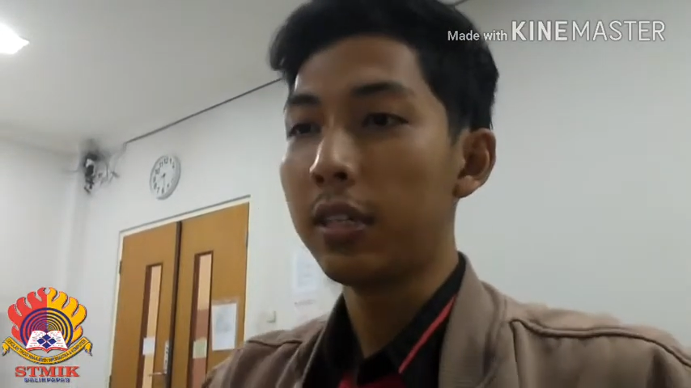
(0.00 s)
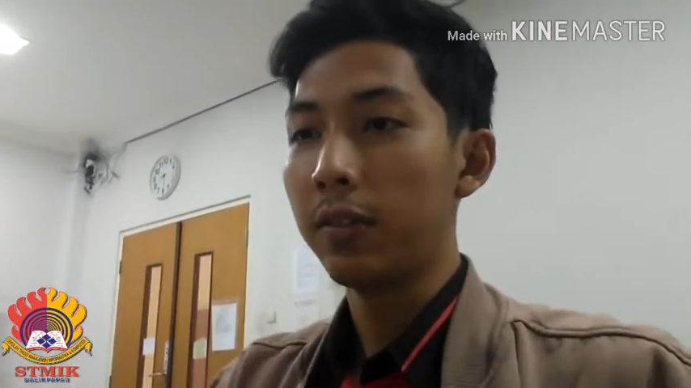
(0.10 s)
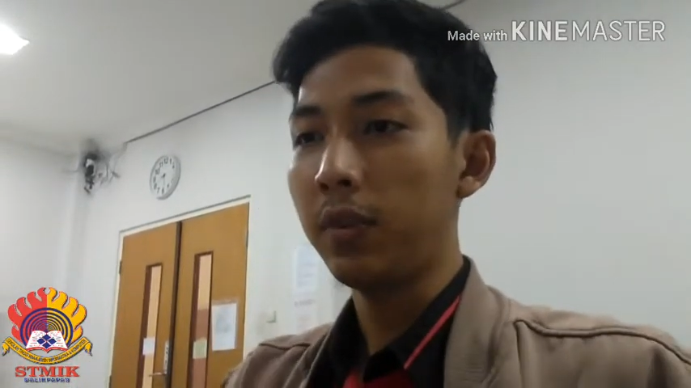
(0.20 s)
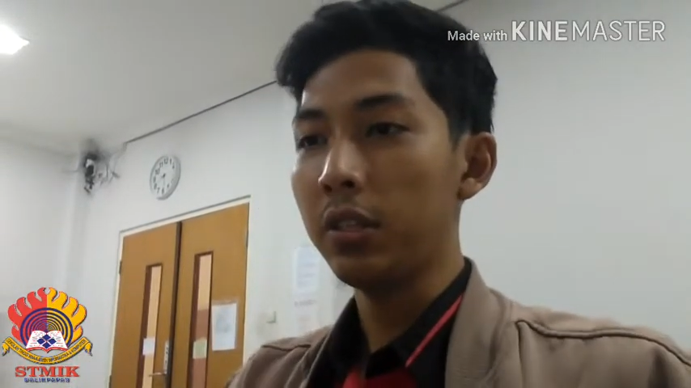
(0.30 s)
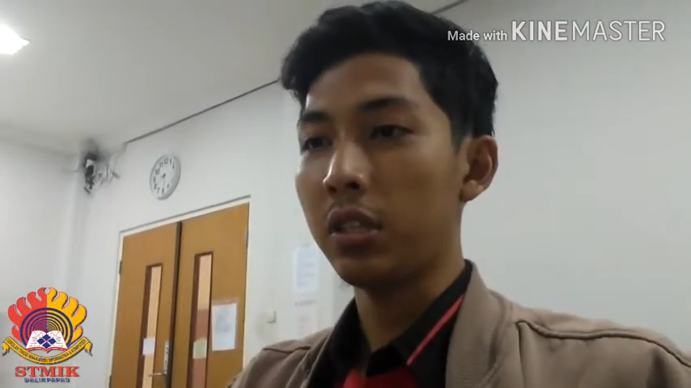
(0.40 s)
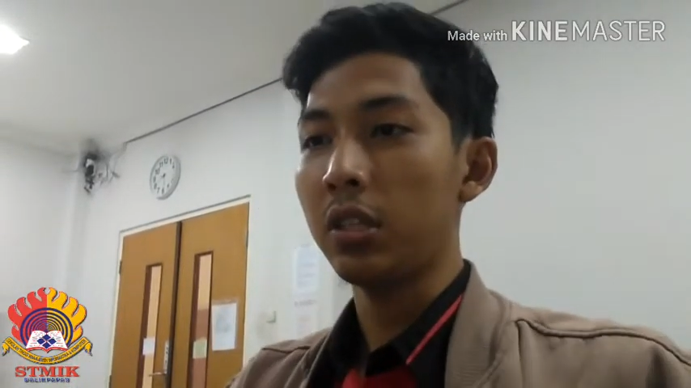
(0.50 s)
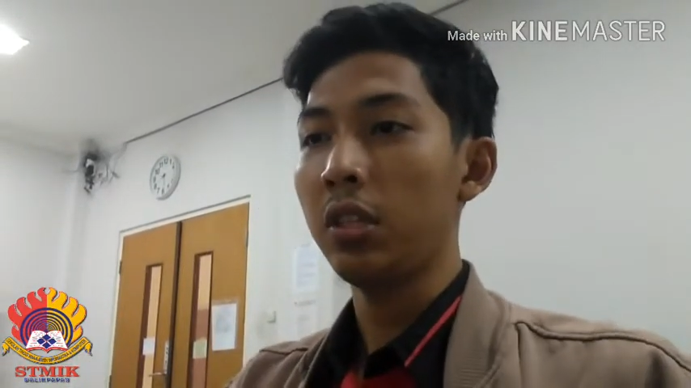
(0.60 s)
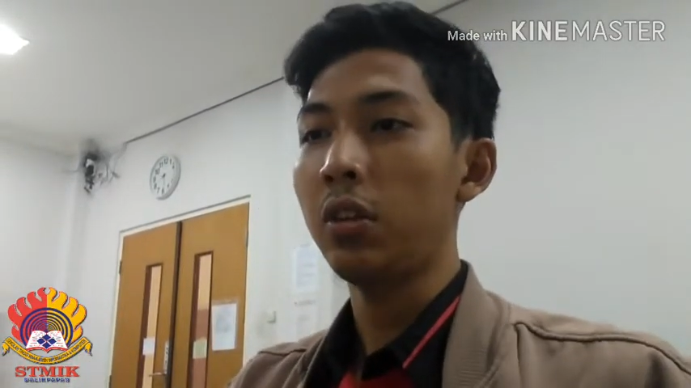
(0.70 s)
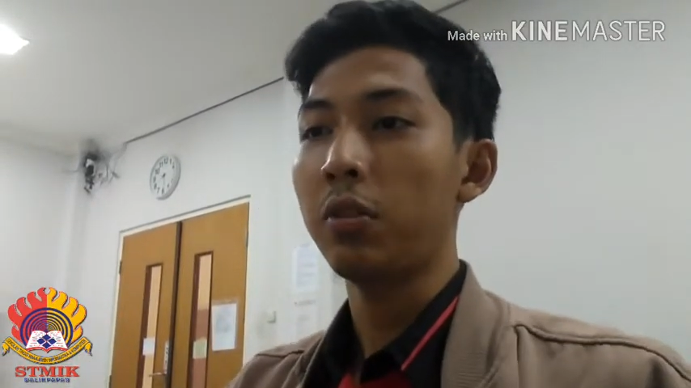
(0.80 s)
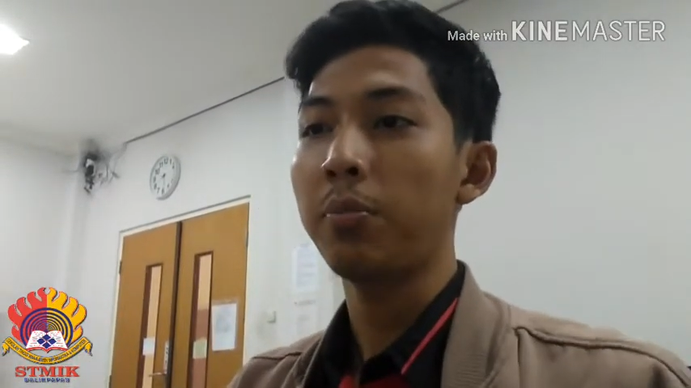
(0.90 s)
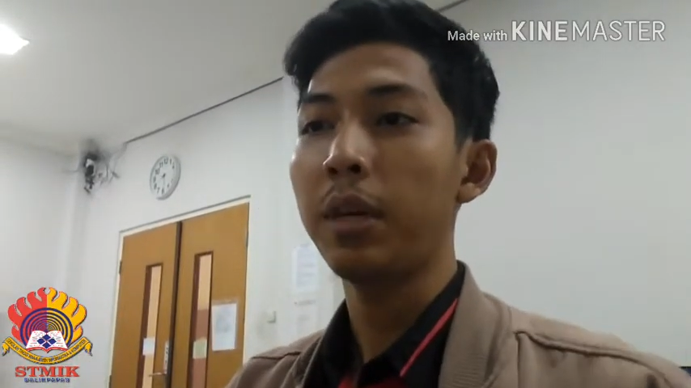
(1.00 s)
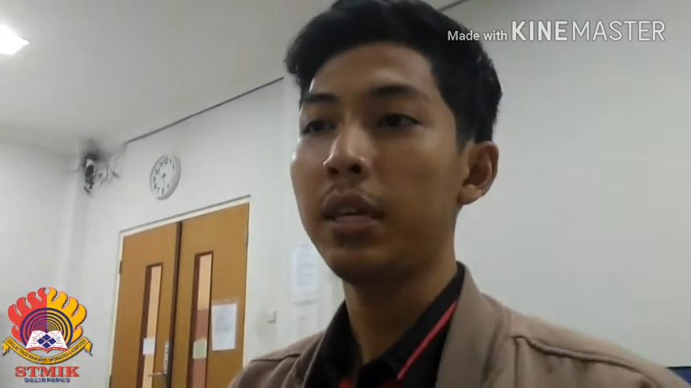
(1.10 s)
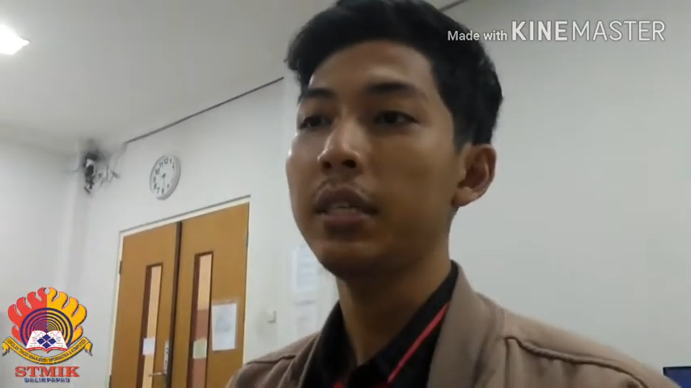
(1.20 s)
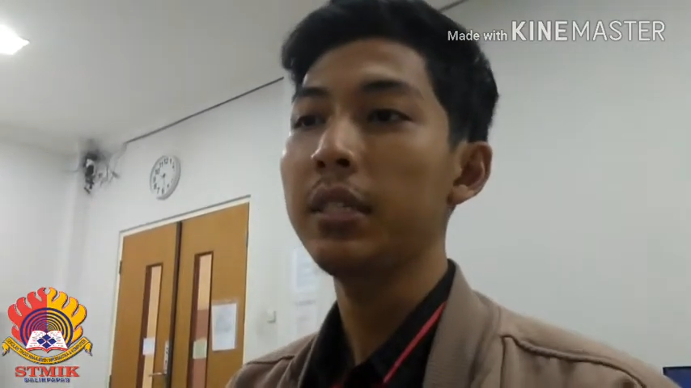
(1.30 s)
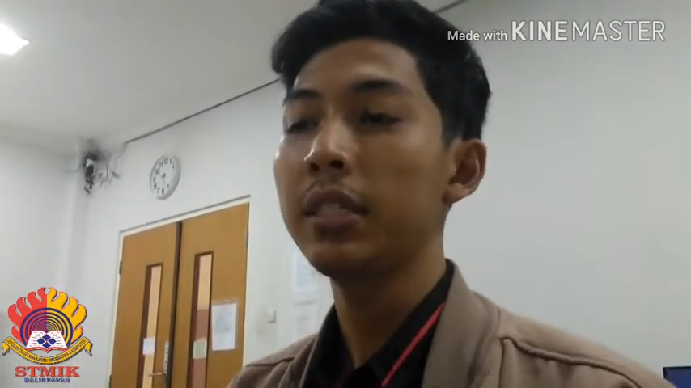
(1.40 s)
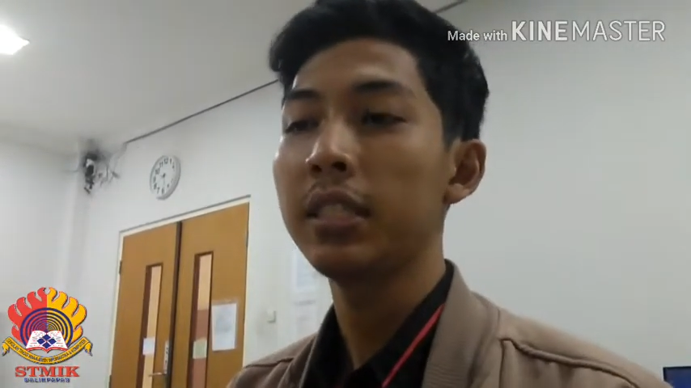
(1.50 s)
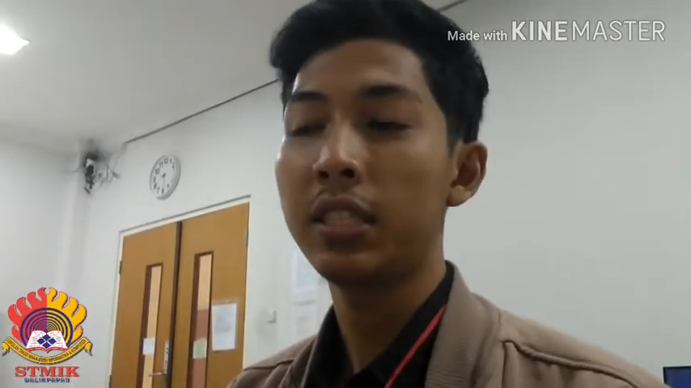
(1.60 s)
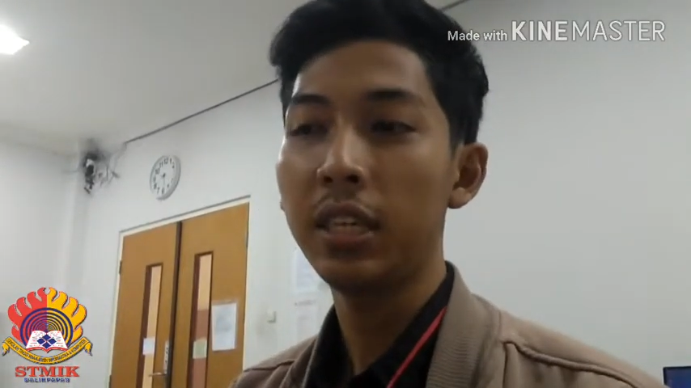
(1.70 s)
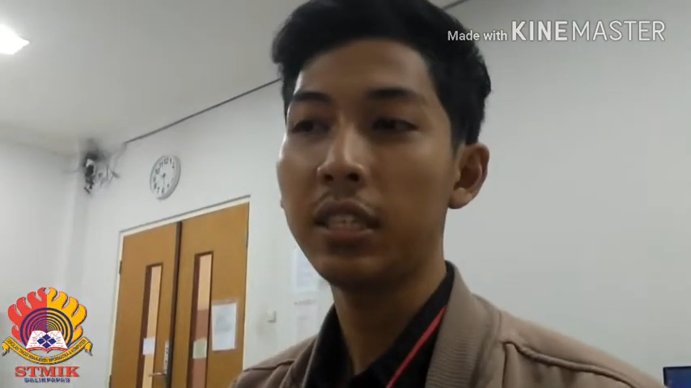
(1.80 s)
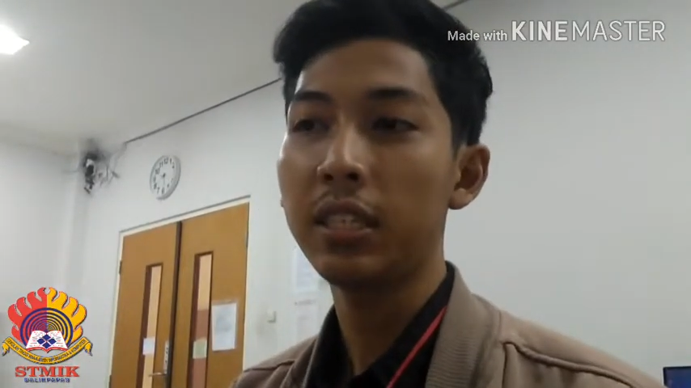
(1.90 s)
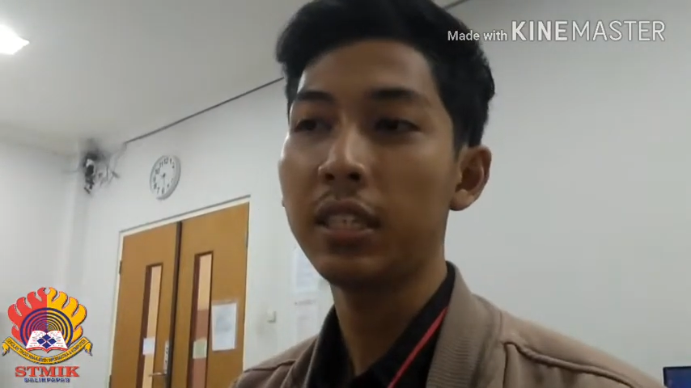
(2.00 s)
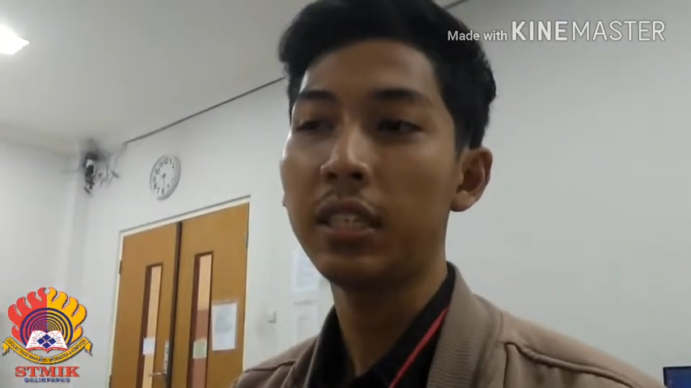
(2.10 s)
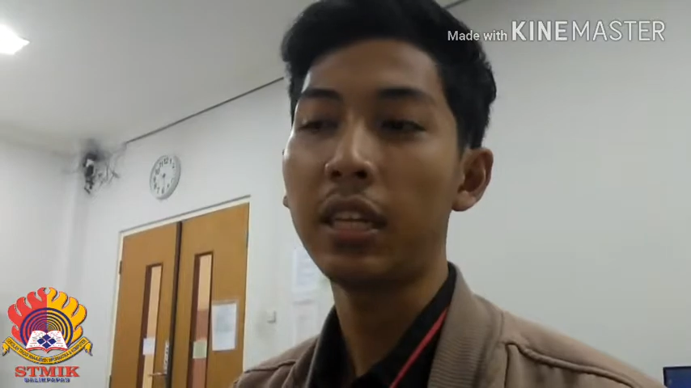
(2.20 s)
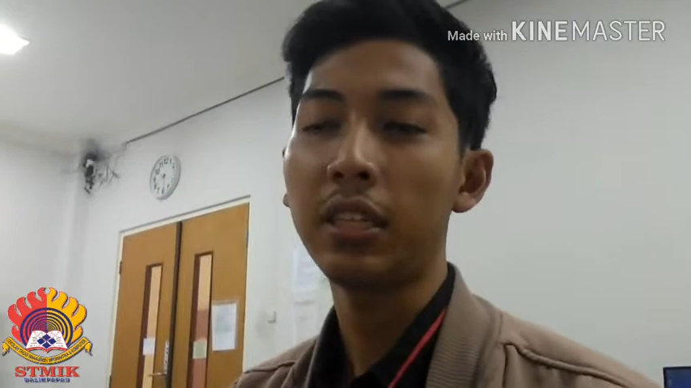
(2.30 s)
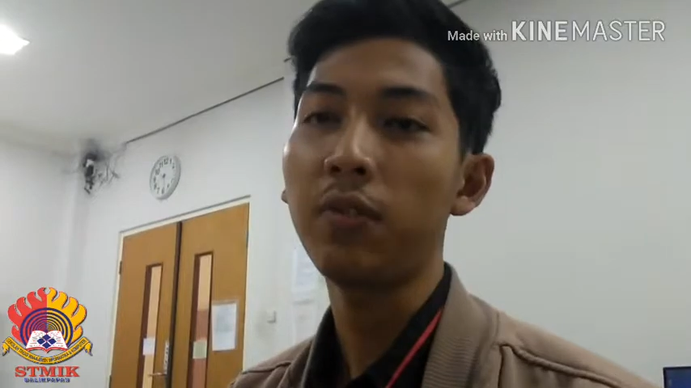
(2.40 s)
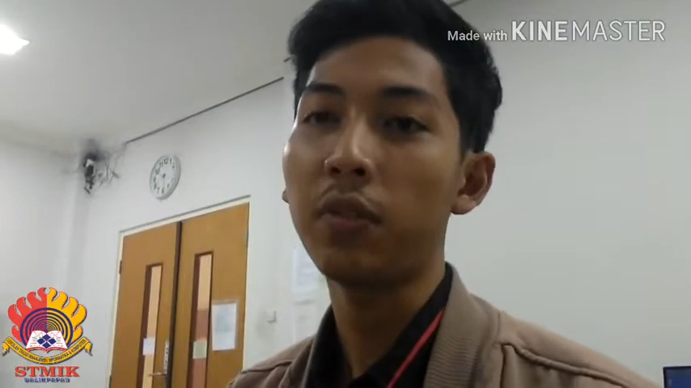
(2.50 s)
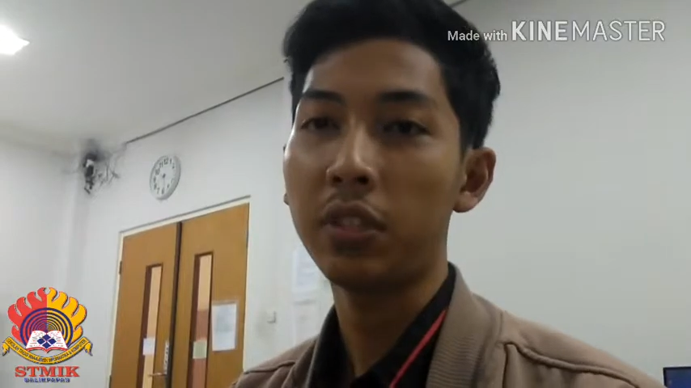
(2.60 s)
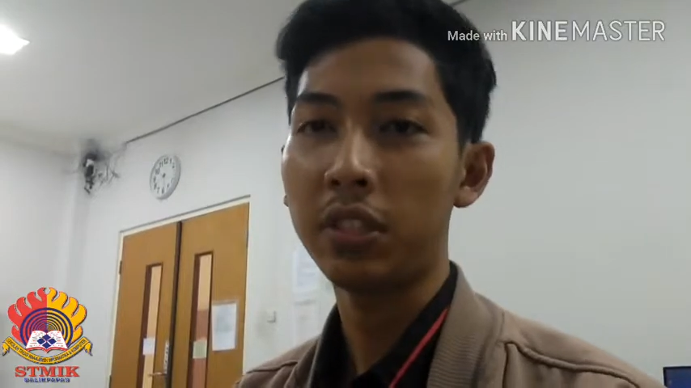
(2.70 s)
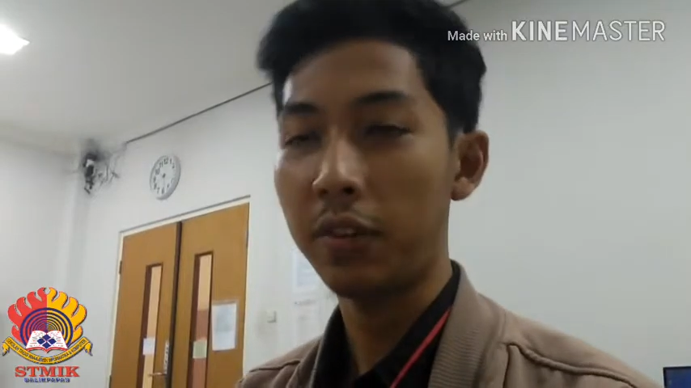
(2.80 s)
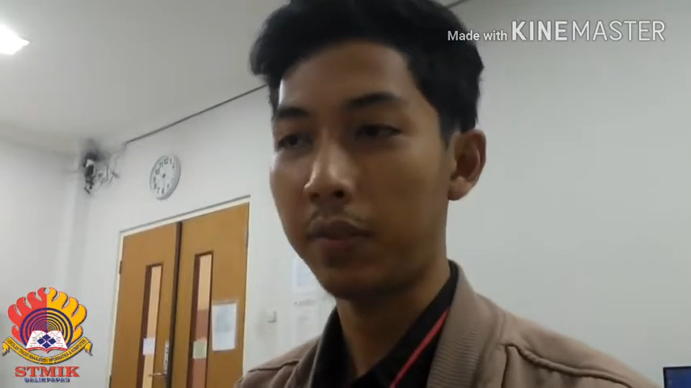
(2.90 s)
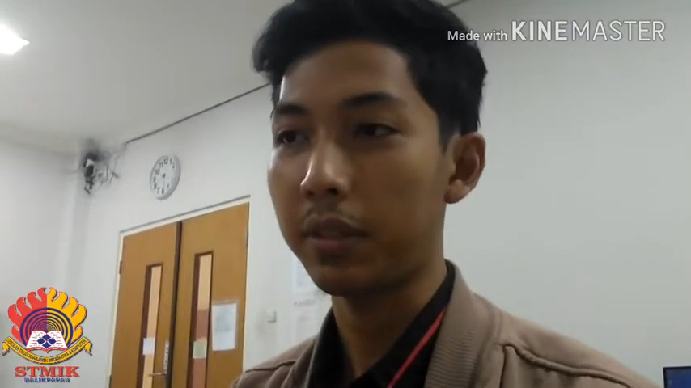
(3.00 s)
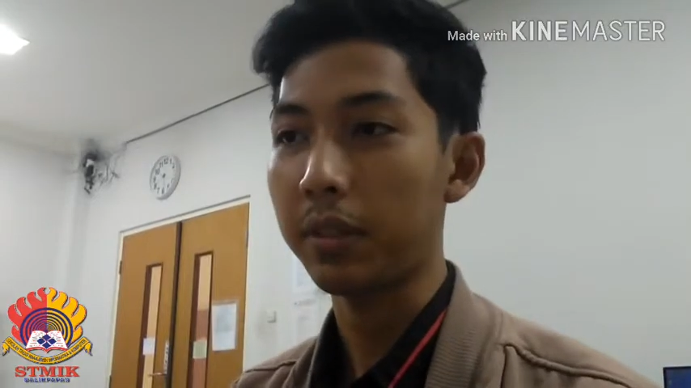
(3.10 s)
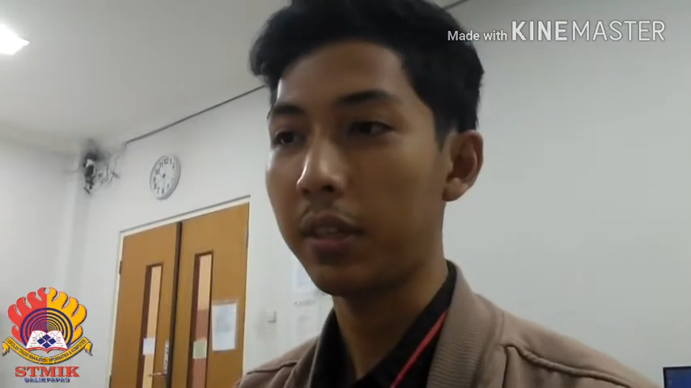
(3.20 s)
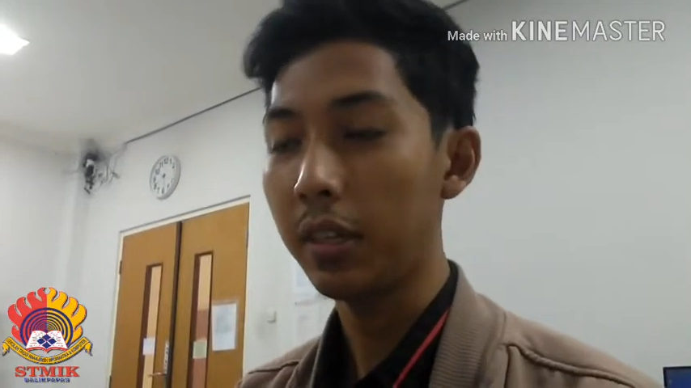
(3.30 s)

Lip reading: the first calculation on May 6, 1947.